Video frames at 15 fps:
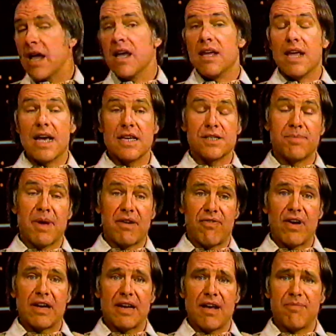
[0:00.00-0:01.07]
Yeah, as a matter of
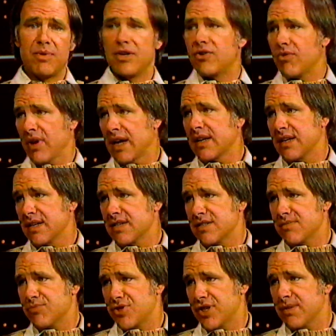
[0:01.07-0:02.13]
fact, I've been directing
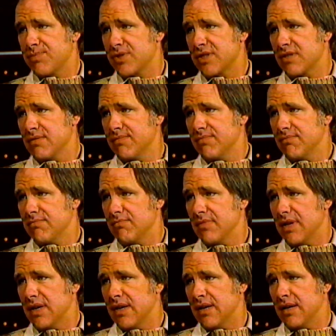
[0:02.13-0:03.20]
some chips.
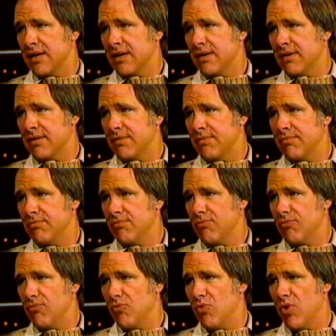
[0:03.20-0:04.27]
Uh,
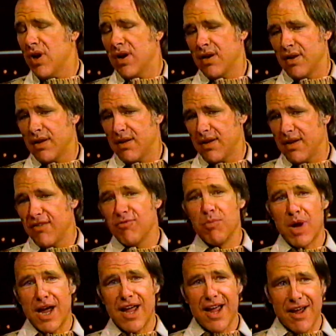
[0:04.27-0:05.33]
one uh, of
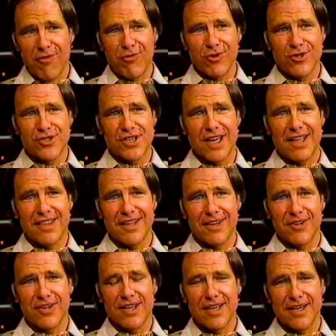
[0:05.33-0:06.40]
my efforts, I
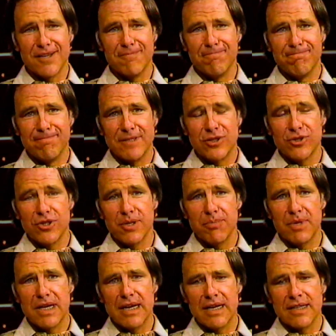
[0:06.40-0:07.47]
think, um, is going to
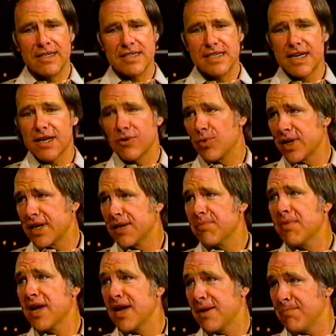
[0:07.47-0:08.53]
be on the second week in
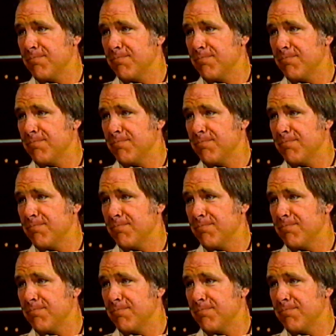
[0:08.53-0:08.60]
May.